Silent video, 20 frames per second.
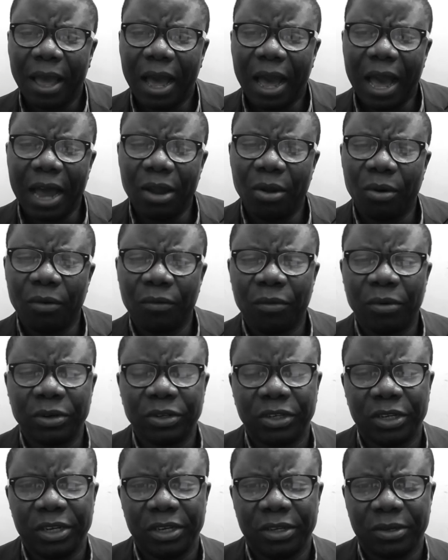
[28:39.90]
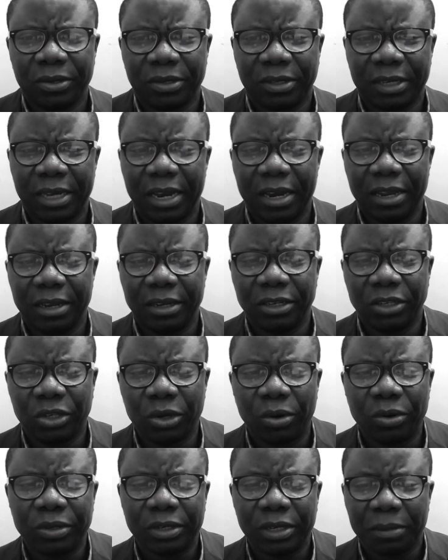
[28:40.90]
I love what Jesus said in
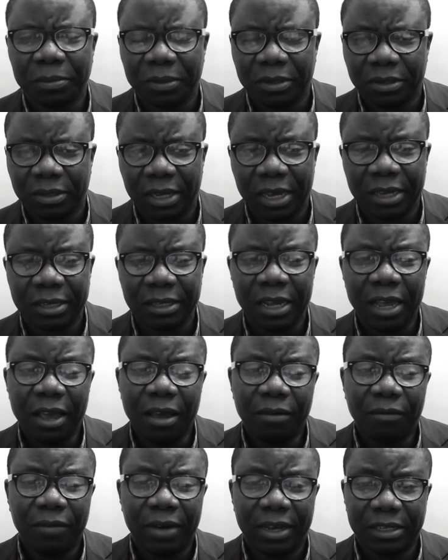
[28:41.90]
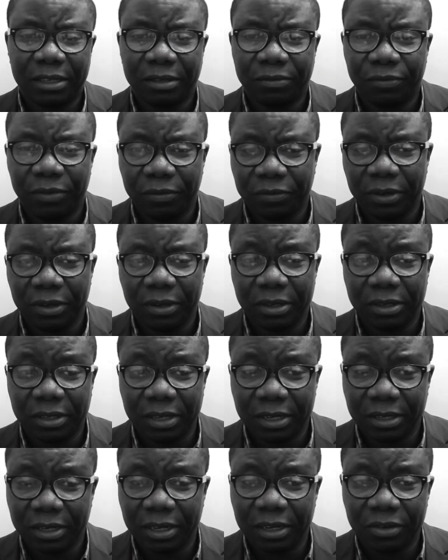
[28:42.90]
John chapter 6, verse
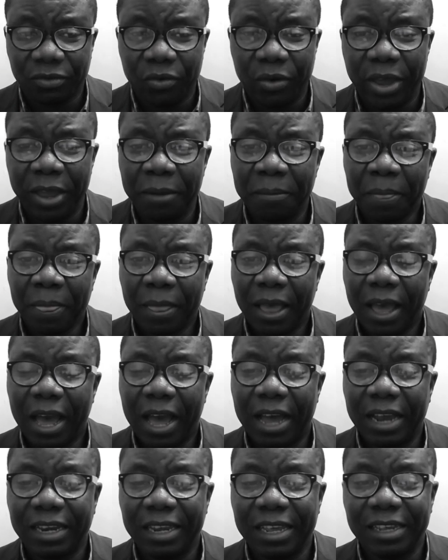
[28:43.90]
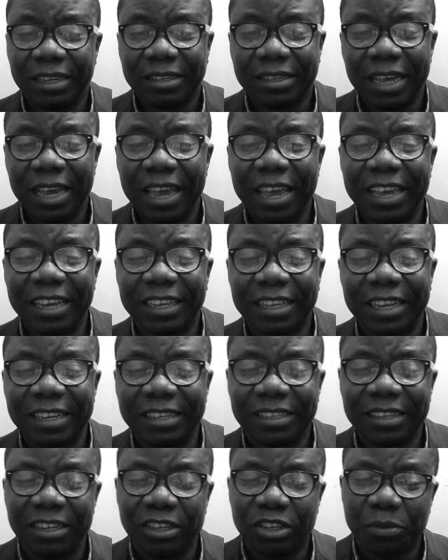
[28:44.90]
63. And he said, it
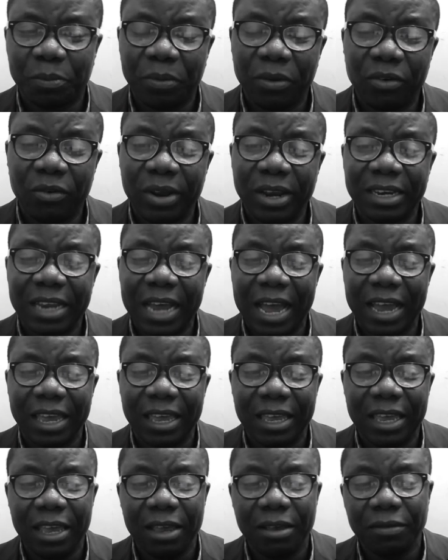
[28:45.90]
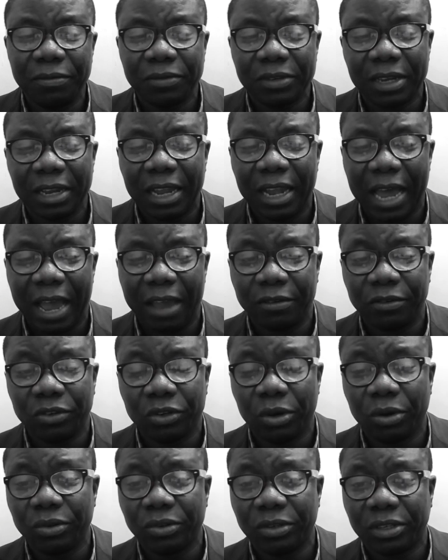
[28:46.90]
is the spirit that gives life.
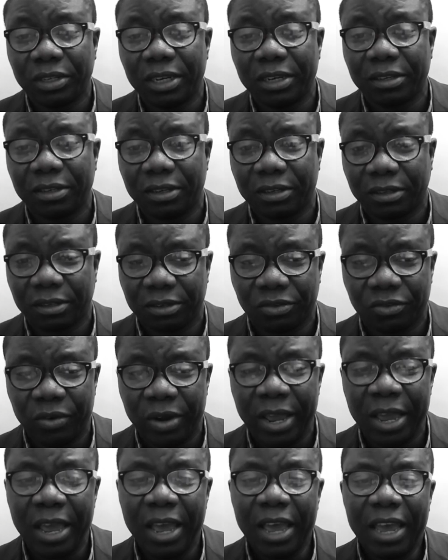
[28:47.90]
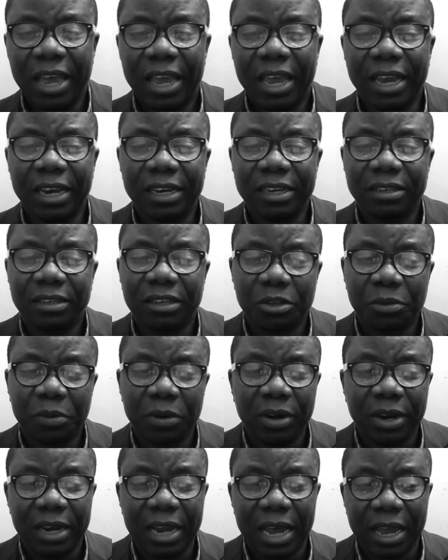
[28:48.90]
John 6, 63. It is the
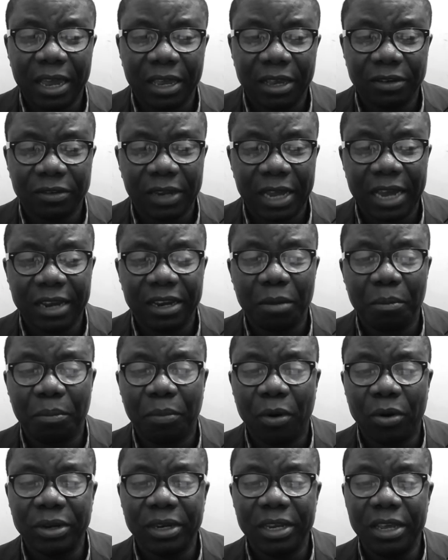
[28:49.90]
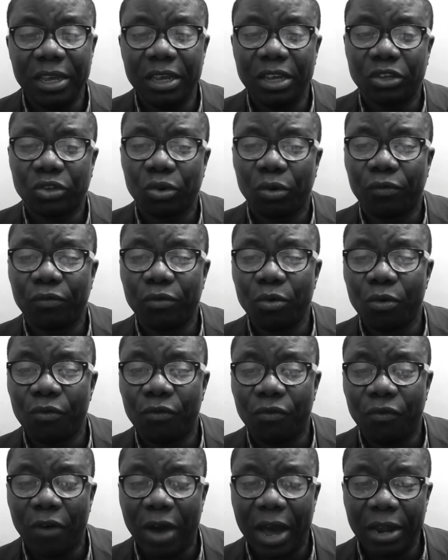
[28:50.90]
spirit that gives life. The body is of no
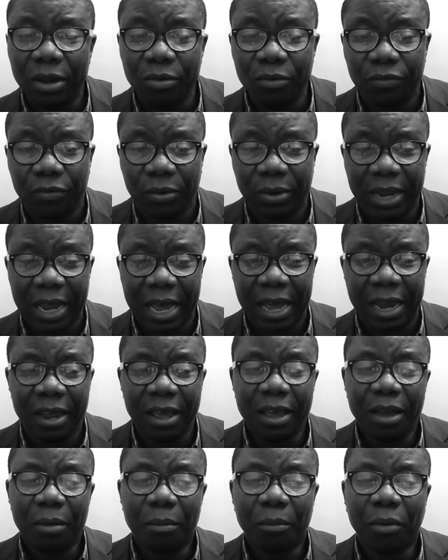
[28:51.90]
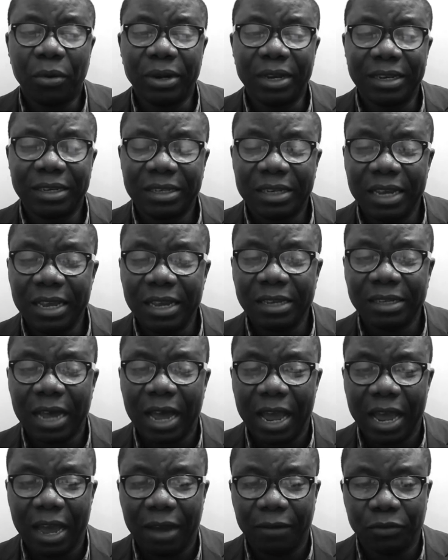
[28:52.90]
value for that. But the things
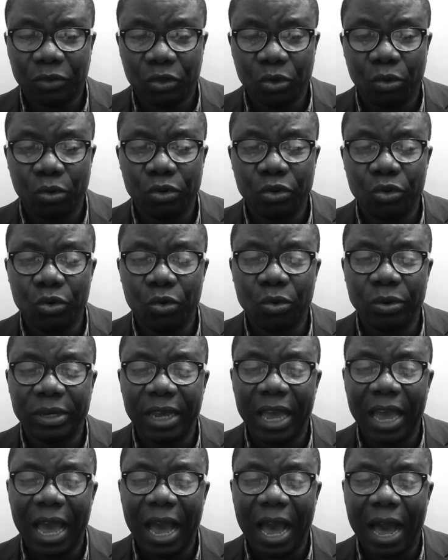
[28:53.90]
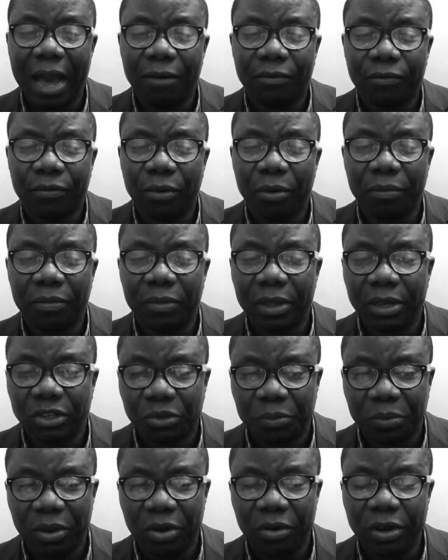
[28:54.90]
I have told you, they are from the
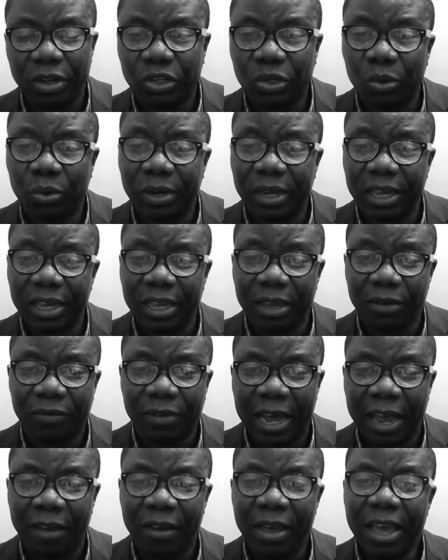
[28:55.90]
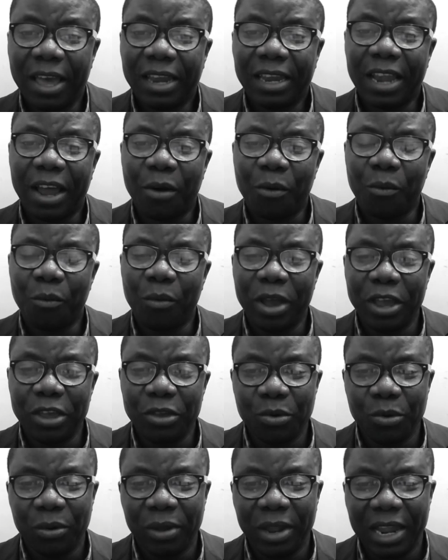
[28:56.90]
spirit, so they give life. Now, when
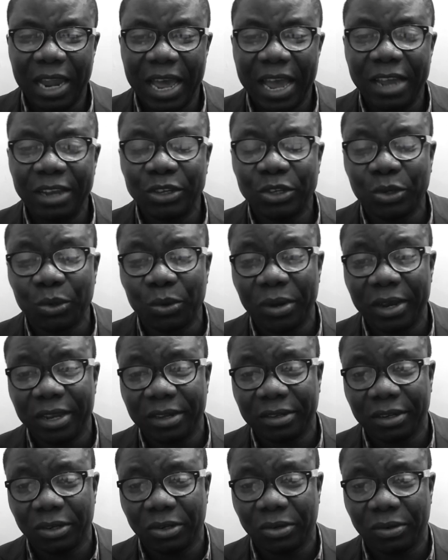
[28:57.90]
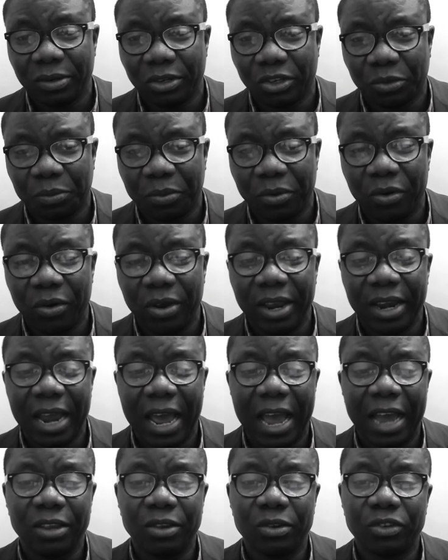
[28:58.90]
you learn to listen to the spirit
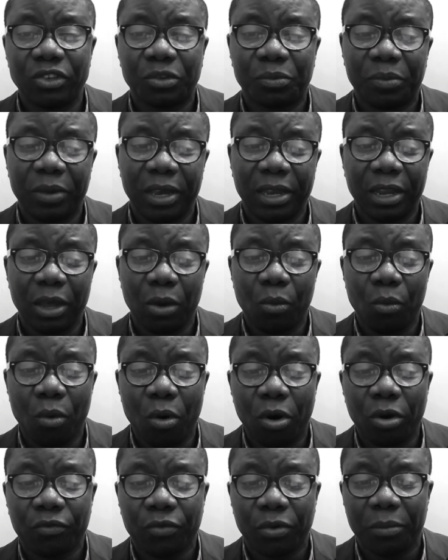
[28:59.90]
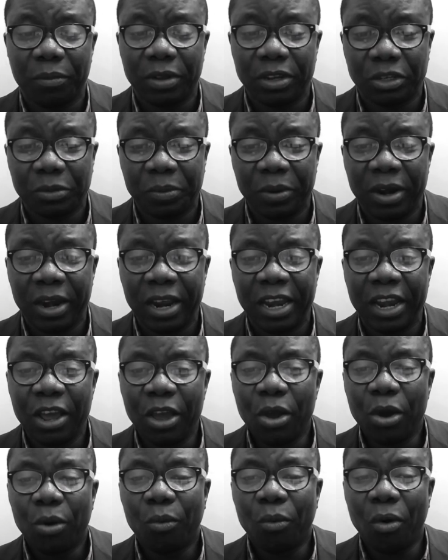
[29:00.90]
and you speak the word from the spirit,
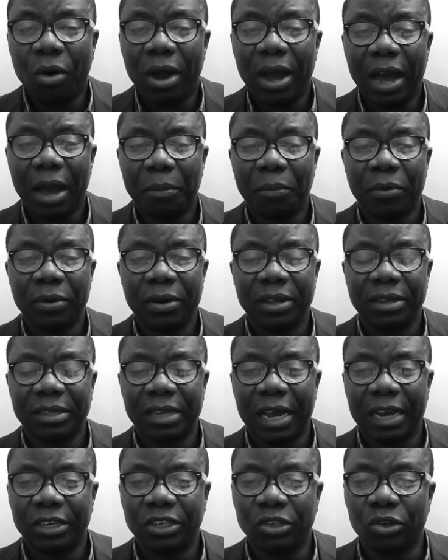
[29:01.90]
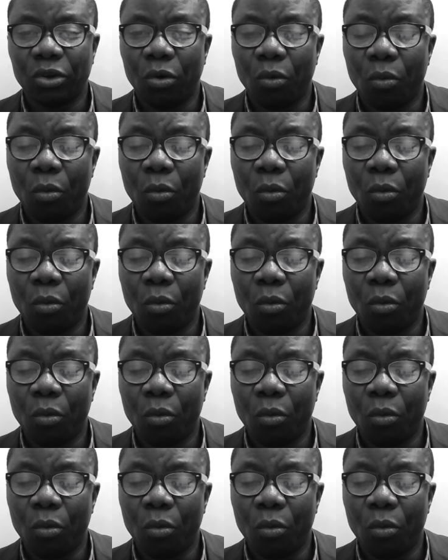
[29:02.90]
what happens is that your